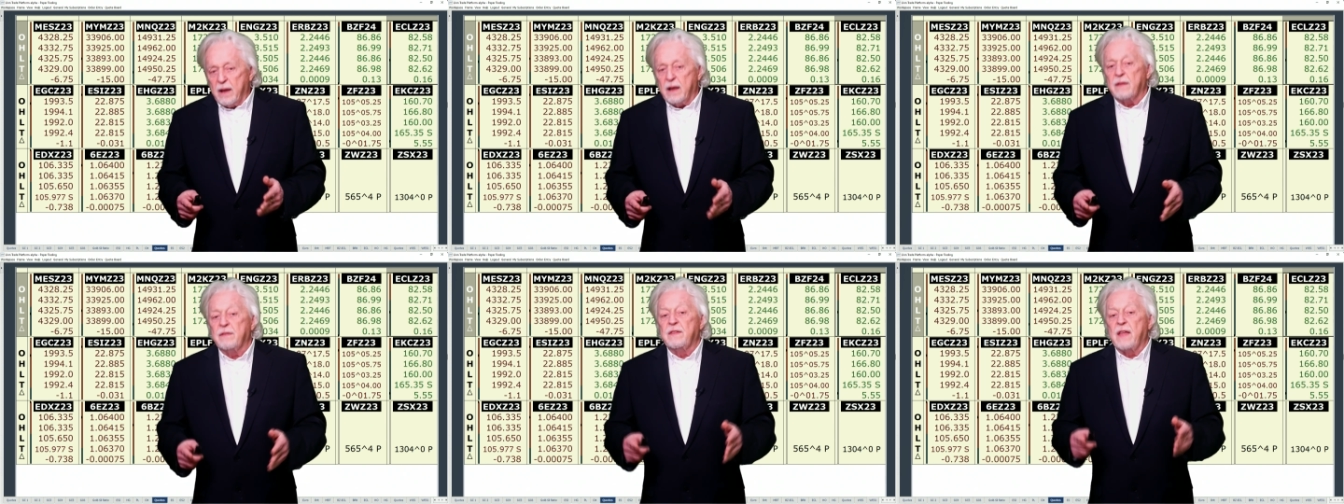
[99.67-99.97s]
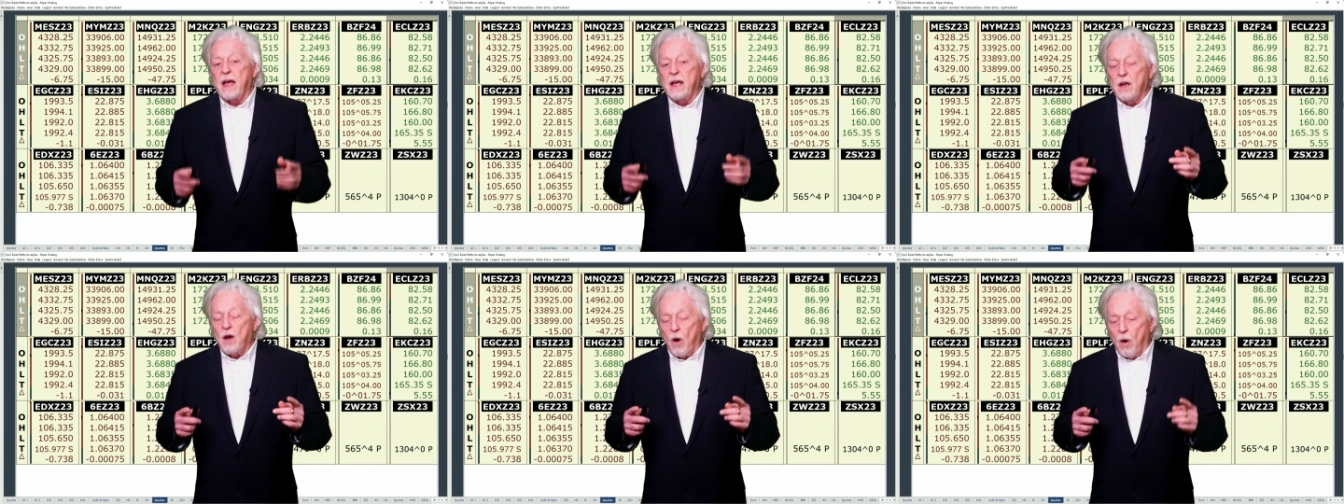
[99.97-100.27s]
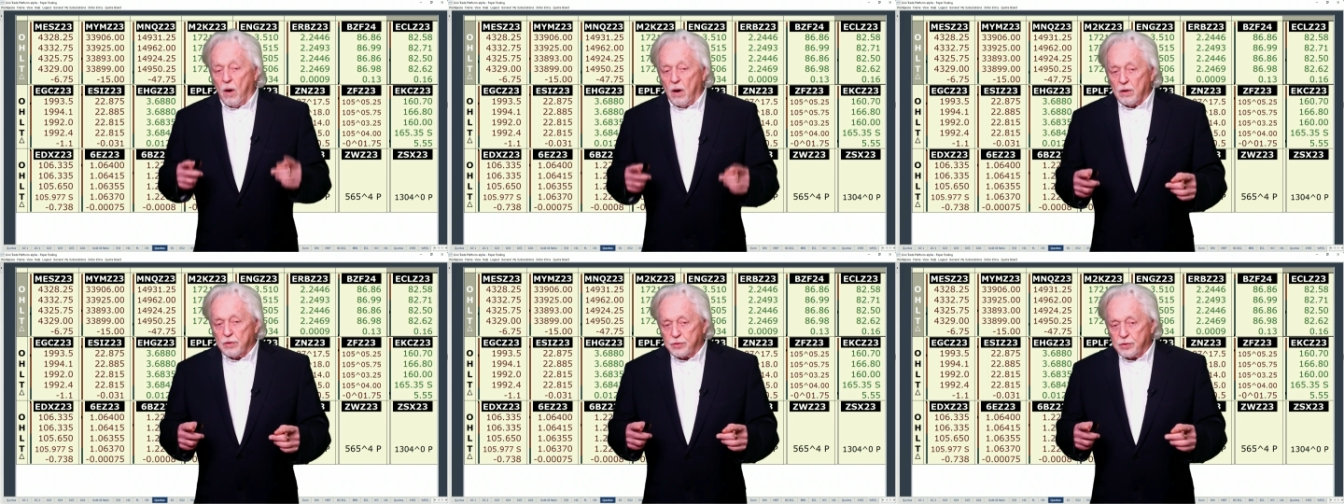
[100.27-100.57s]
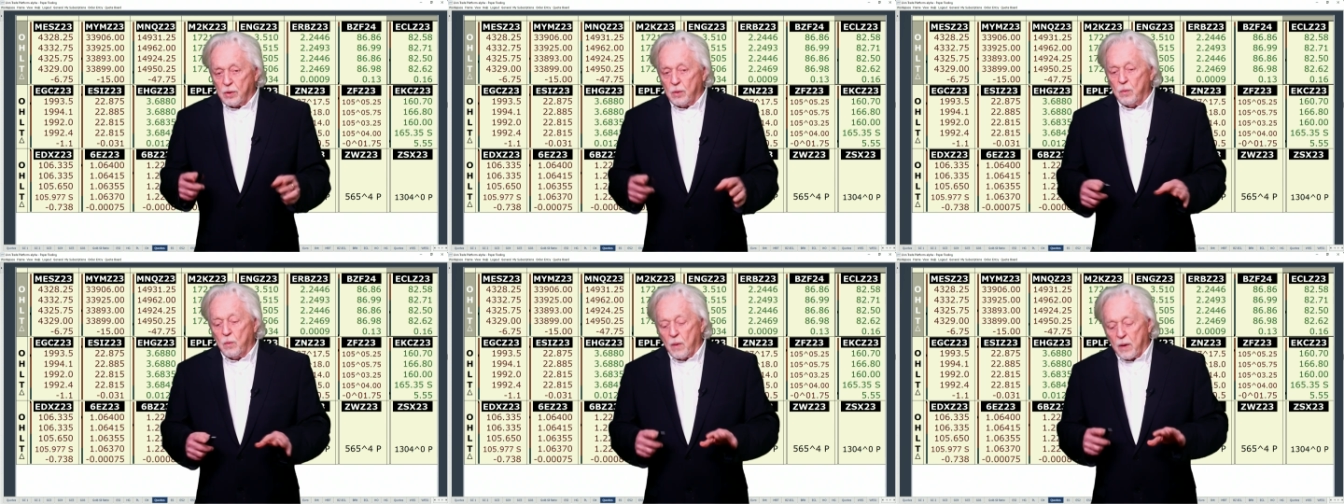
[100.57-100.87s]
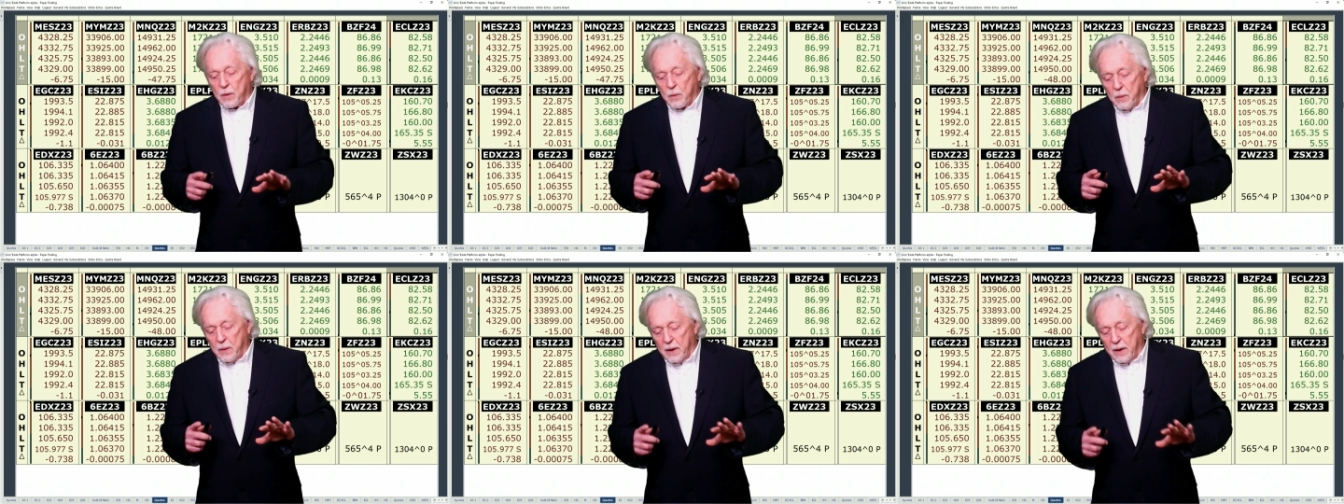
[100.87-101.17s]
And they also
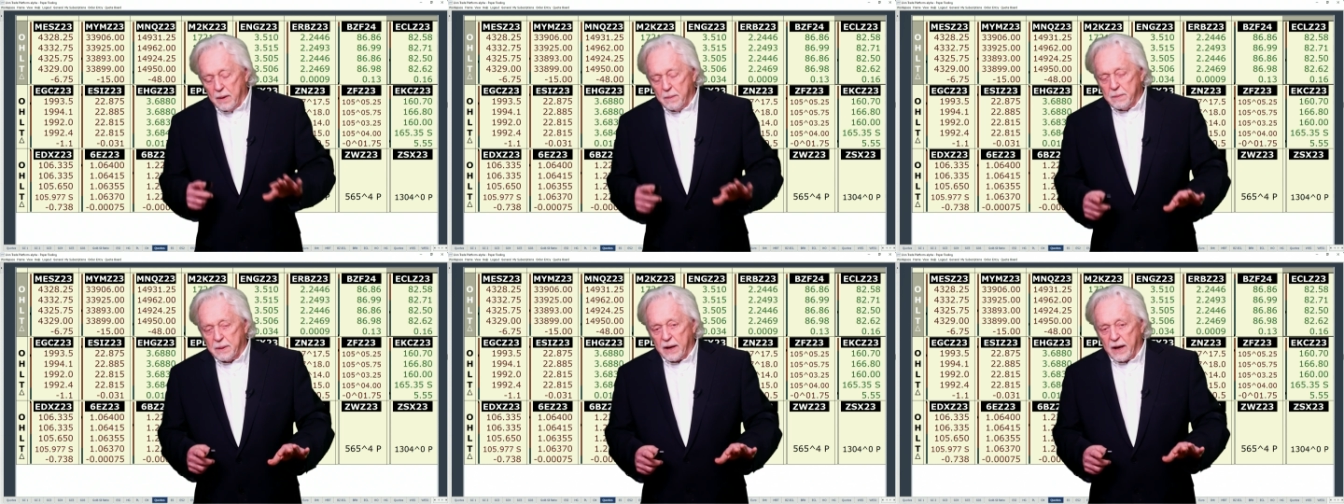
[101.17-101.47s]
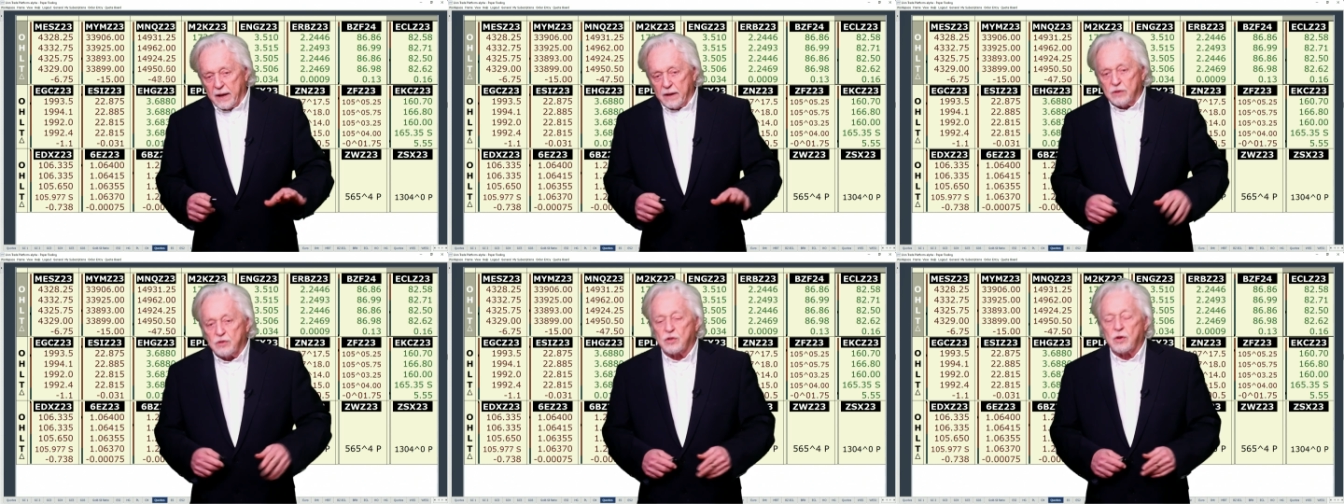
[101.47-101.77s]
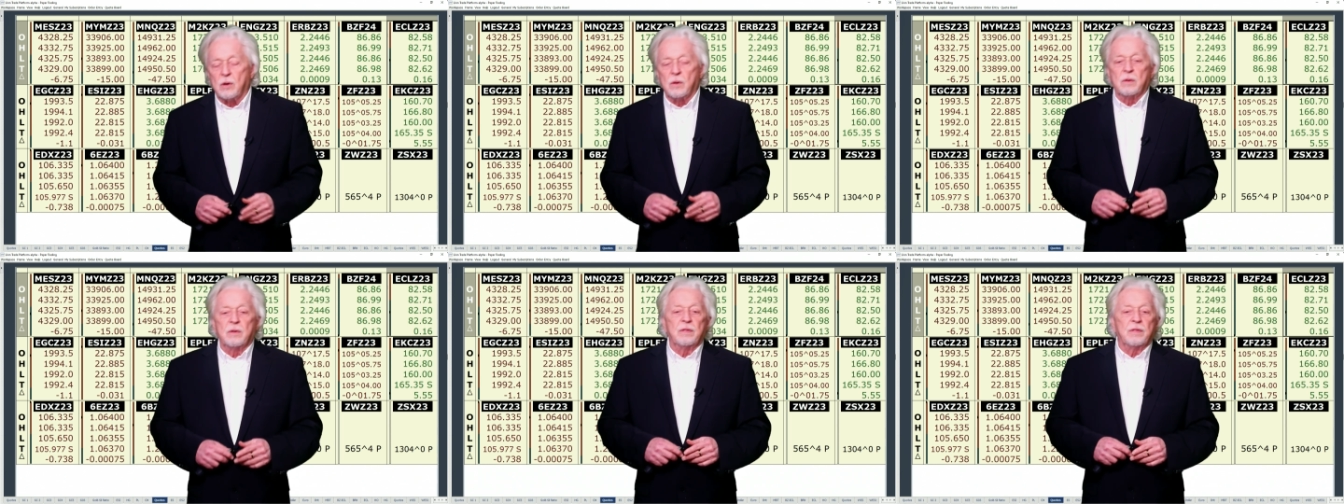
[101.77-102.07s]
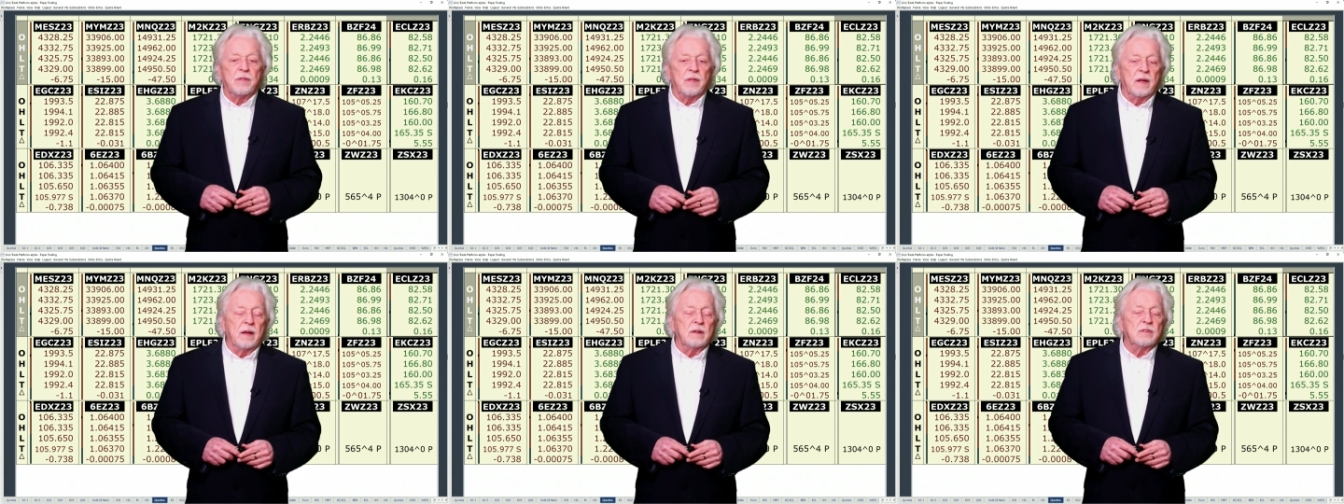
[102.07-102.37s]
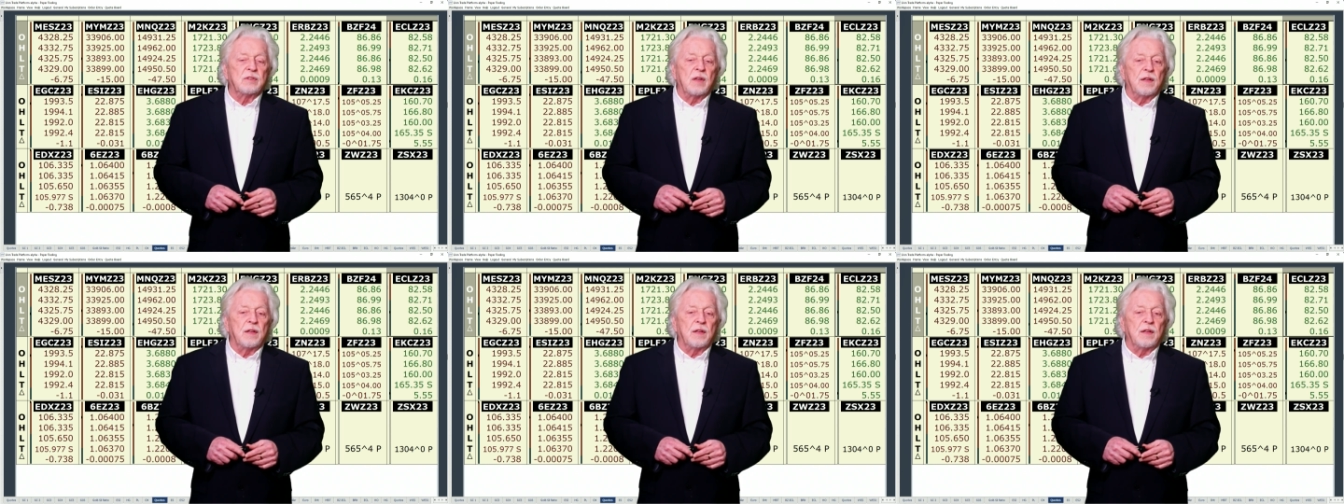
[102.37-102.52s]
want to eliminate certain things.